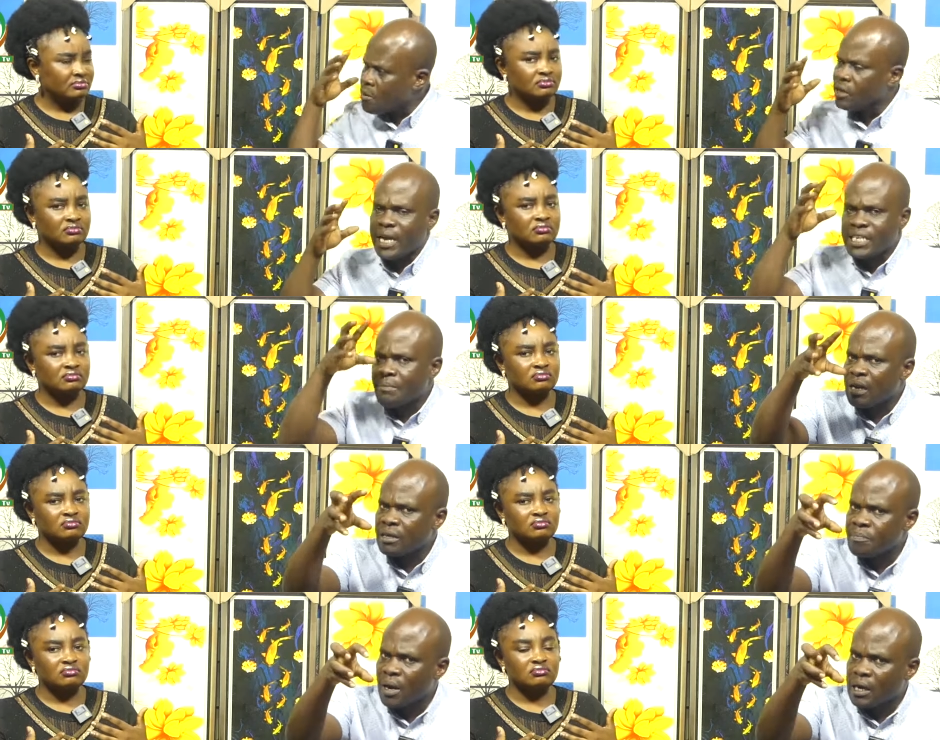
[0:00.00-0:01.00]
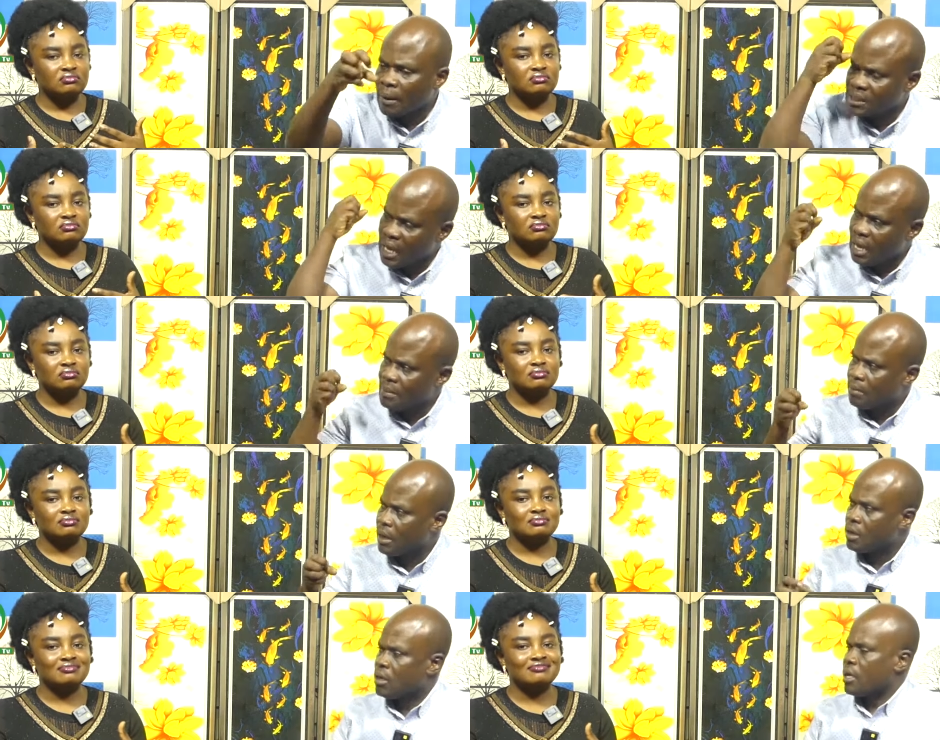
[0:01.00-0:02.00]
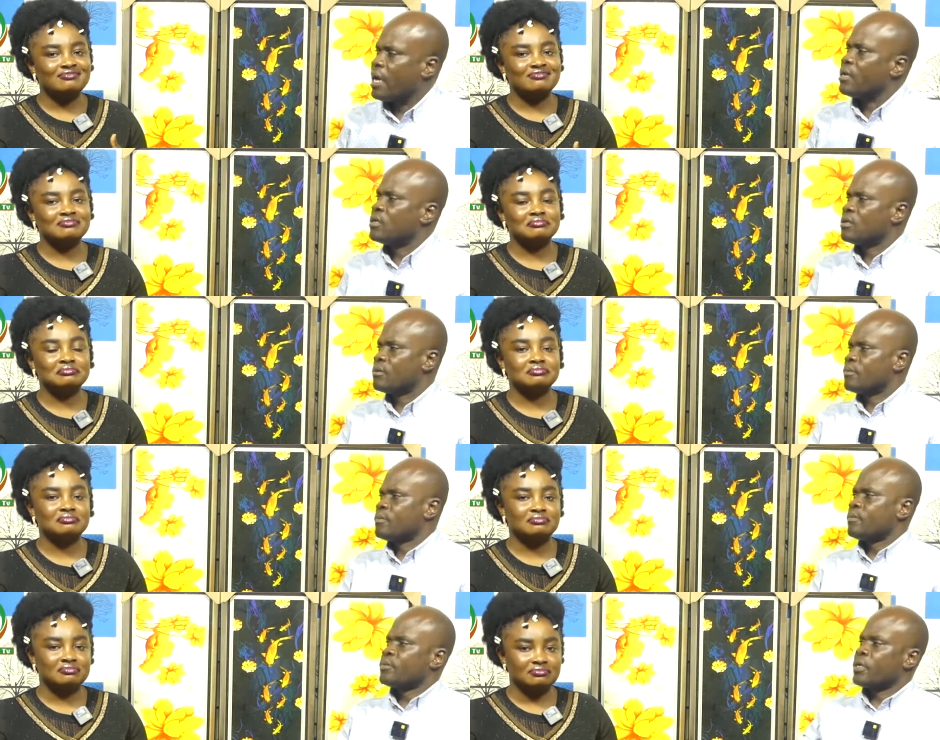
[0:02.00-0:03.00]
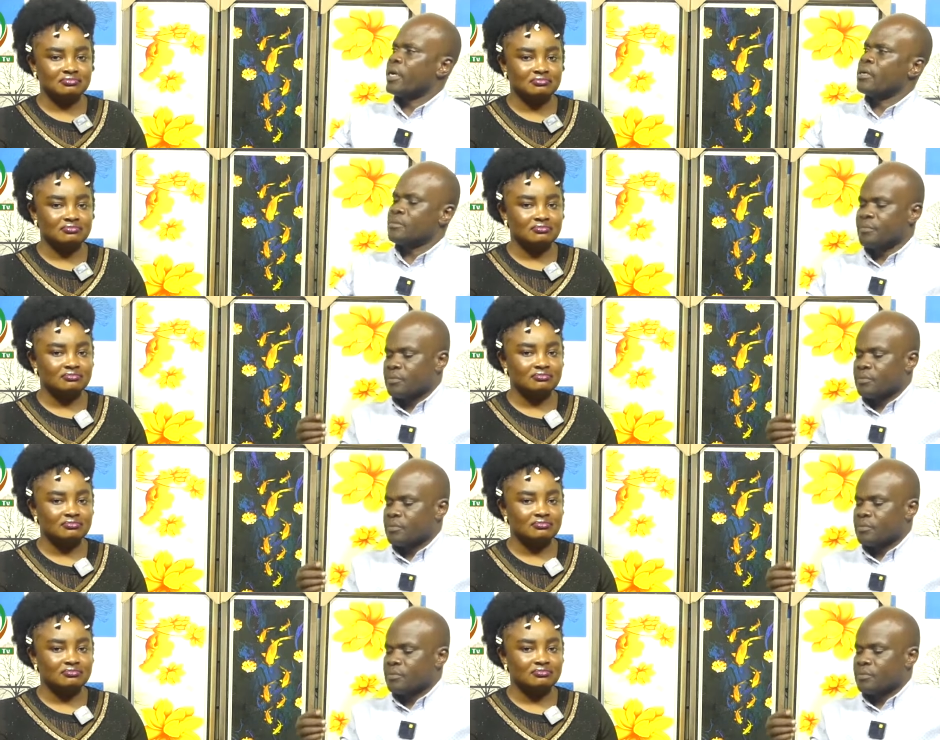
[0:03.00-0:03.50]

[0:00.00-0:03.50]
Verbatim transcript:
Speaker 1: bi wo ya de ma na ni ba capture amana ba eh eh